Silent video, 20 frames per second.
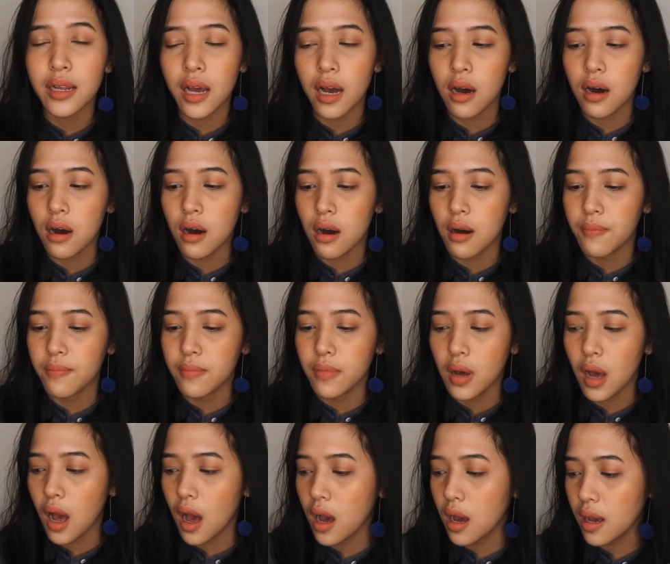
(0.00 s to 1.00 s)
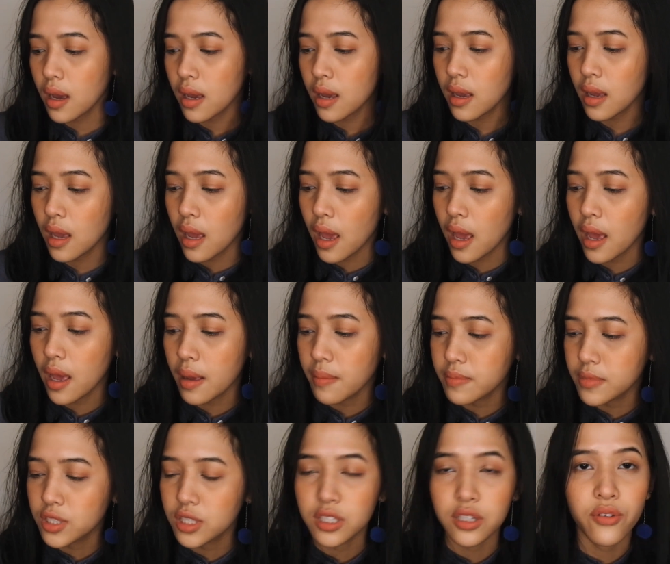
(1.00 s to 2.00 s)
I
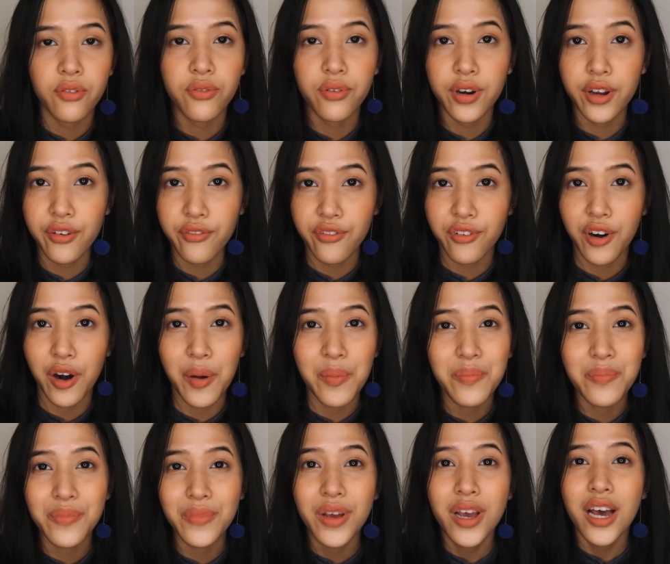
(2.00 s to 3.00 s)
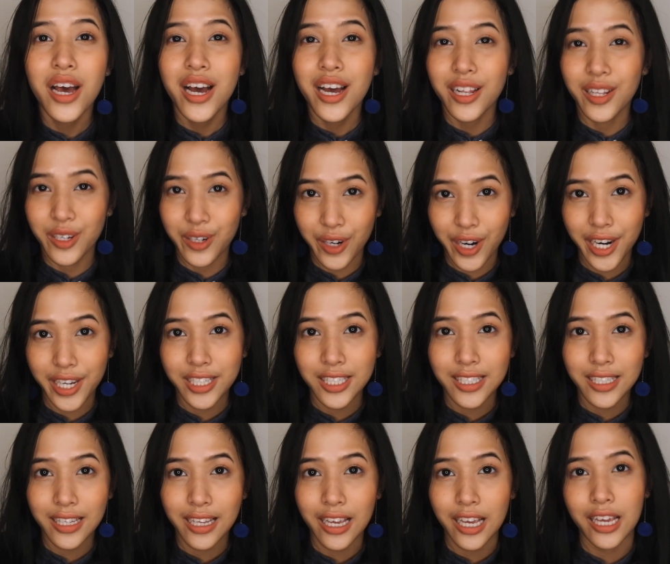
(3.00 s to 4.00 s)
am suffering from dry
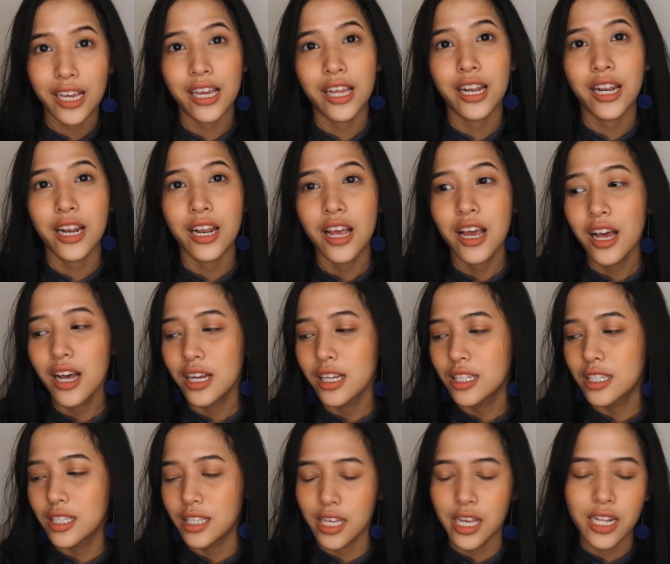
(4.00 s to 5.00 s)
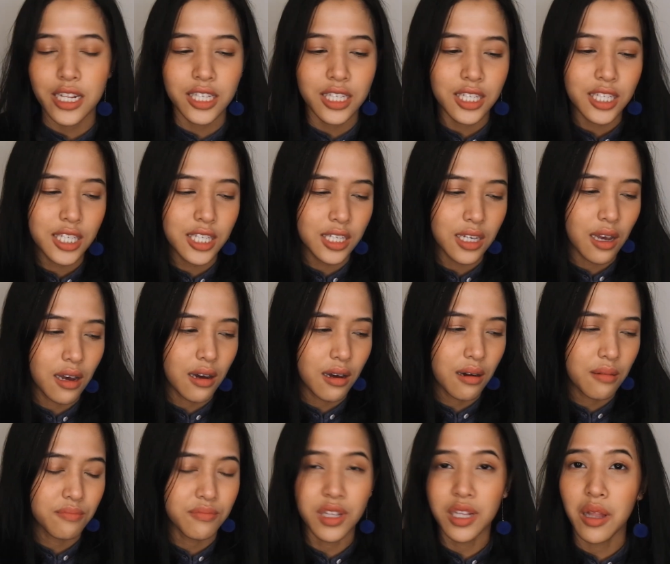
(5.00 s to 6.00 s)
skin since
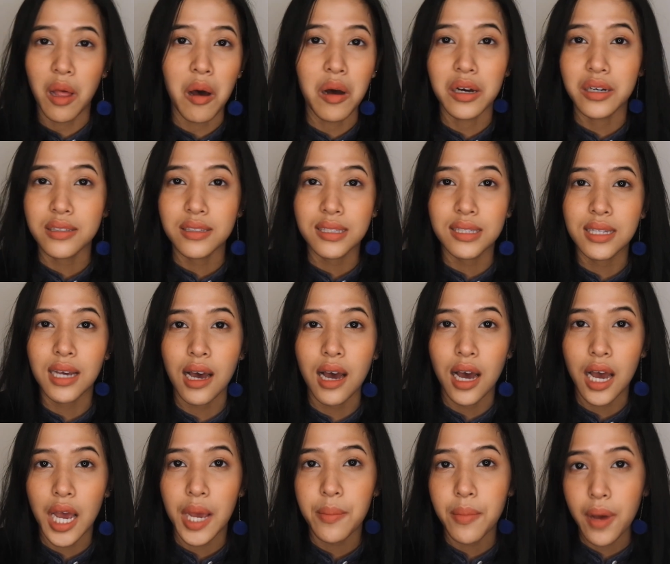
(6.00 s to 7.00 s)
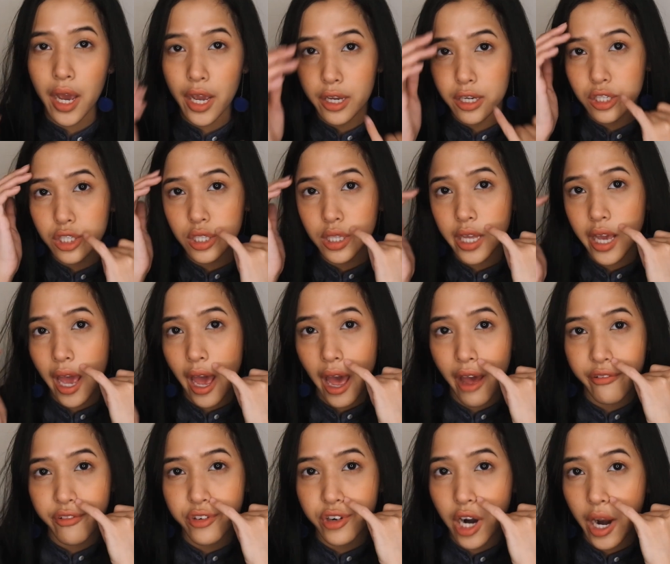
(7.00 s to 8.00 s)
the longest time. I usually
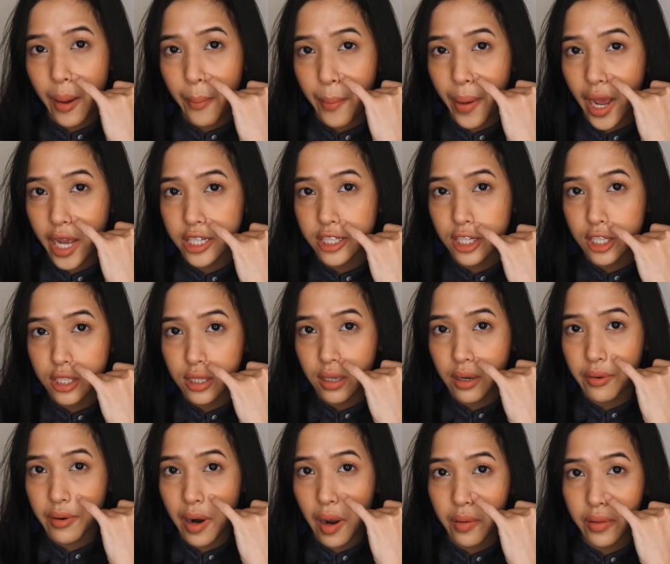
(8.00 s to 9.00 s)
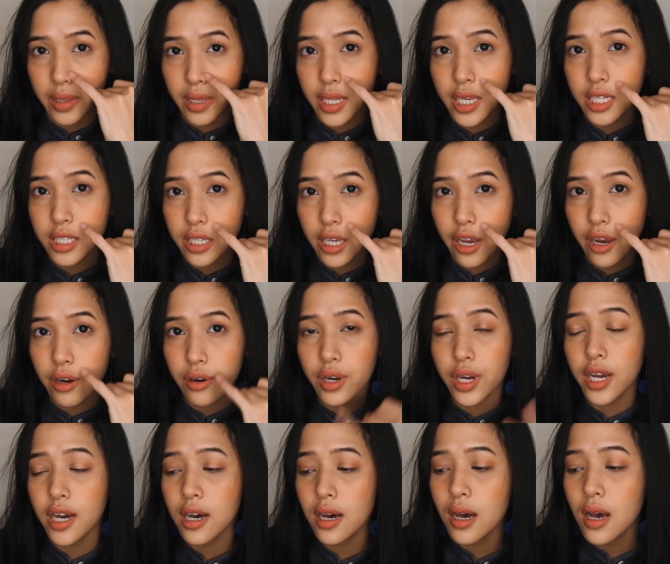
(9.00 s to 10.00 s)
have dry patches around this
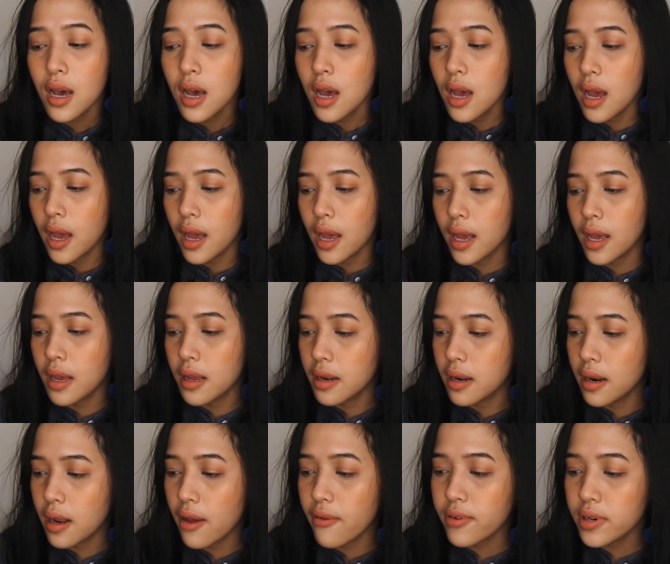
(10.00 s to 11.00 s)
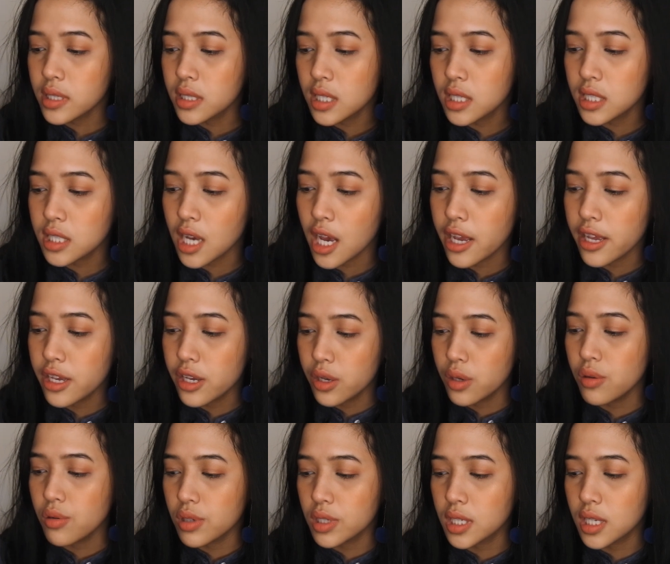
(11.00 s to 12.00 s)
area, and ever since I
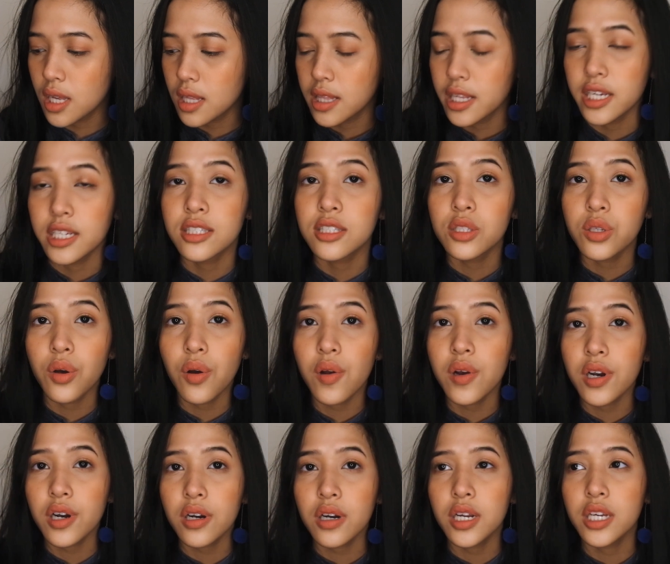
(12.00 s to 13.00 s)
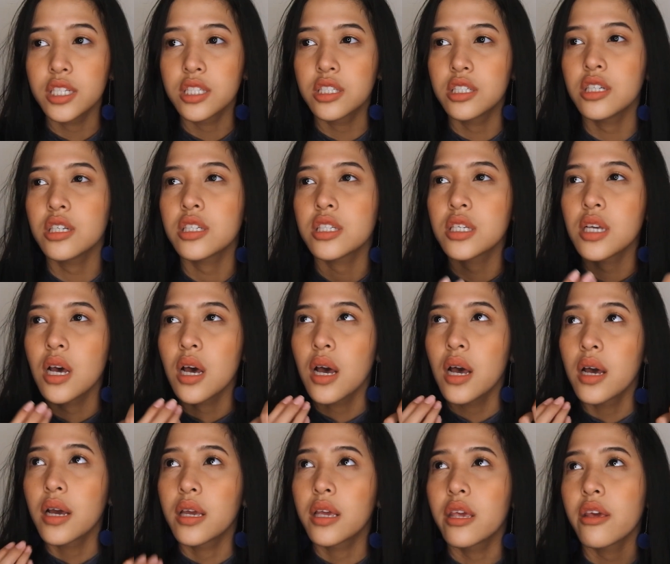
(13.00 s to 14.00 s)
use this toner, it just
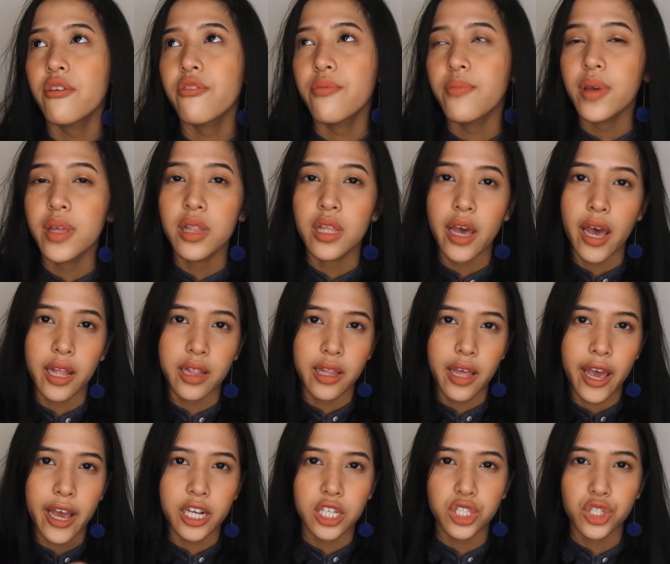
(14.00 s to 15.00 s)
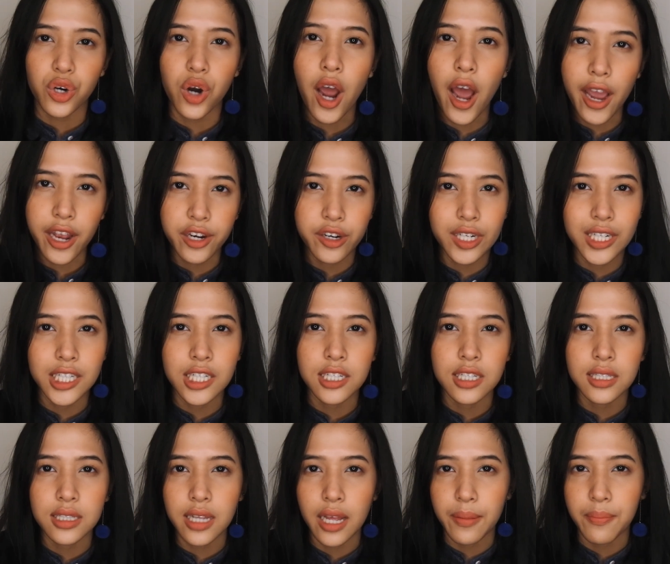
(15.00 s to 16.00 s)
gives me that extra
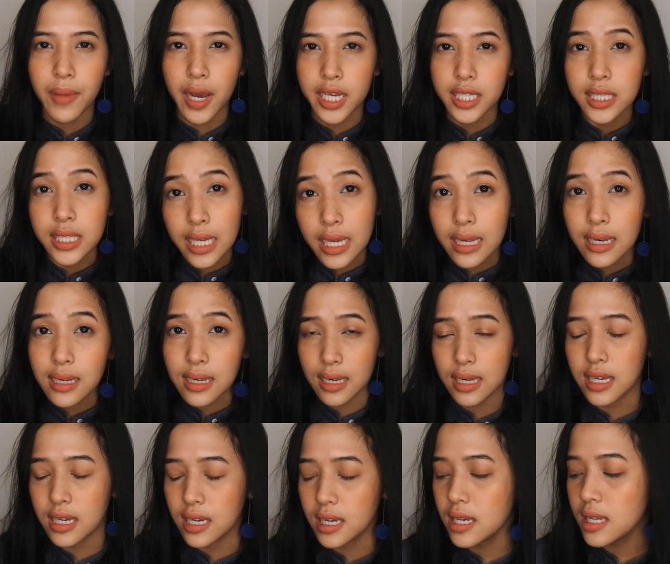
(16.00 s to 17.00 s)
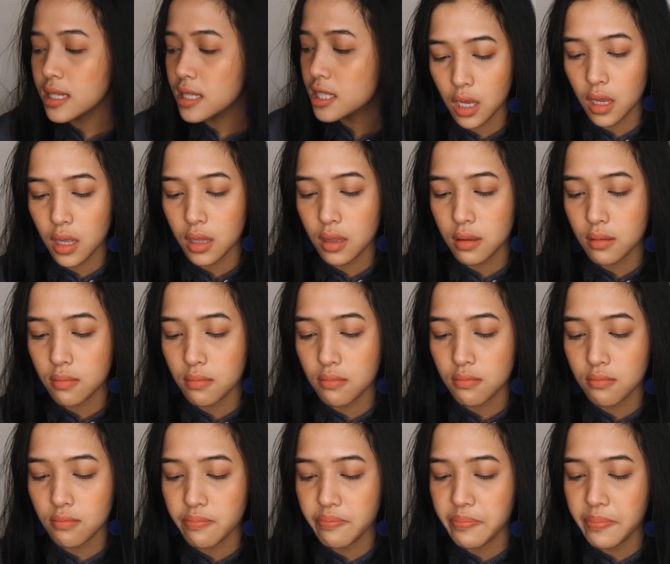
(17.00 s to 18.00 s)
hydration that my skin needs. It
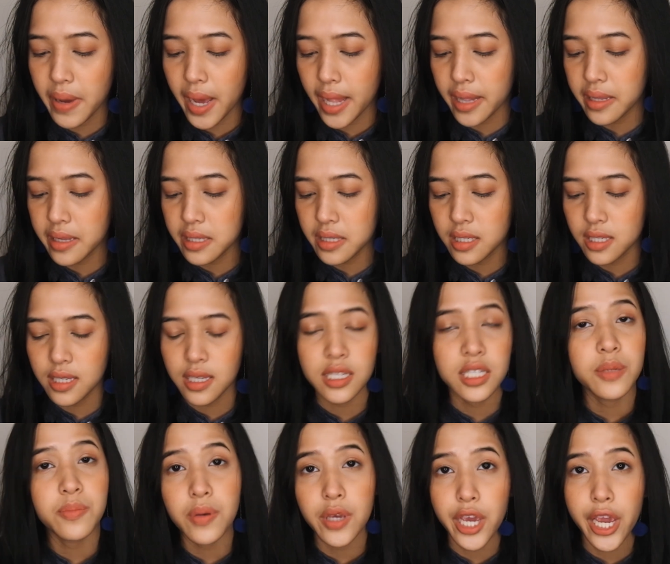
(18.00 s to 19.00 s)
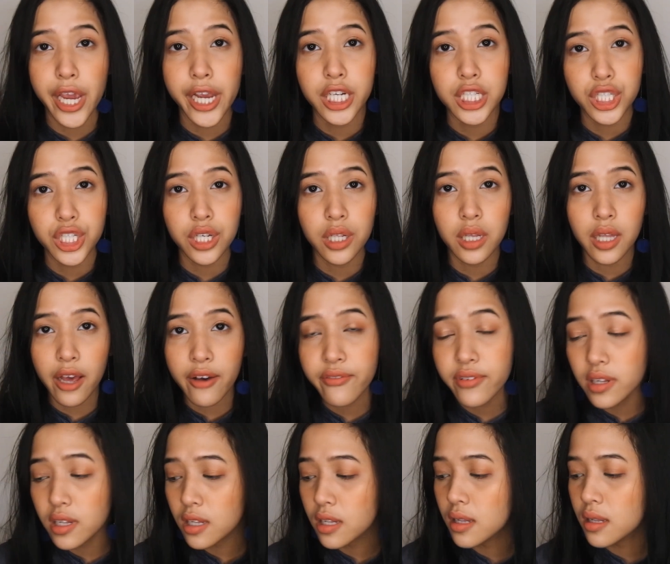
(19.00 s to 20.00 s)
balances pH
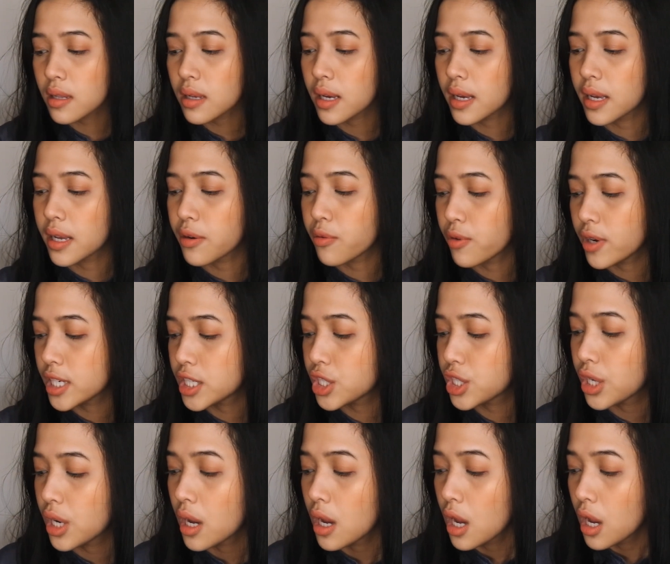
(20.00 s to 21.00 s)
level, in which